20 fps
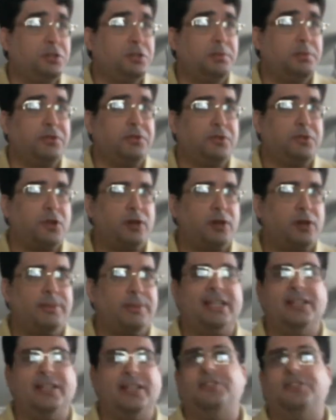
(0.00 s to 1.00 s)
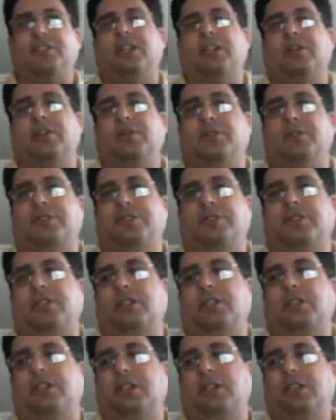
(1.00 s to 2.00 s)
before because I always
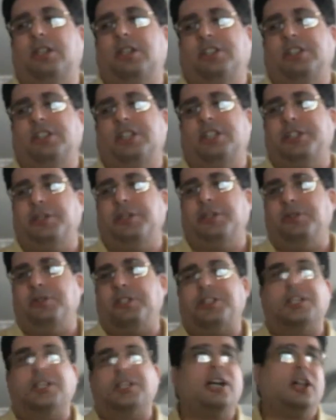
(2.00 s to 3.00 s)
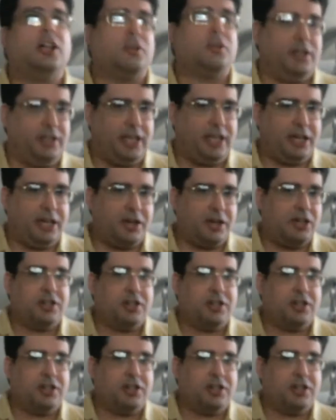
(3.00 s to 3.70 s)
just used it to color and letter.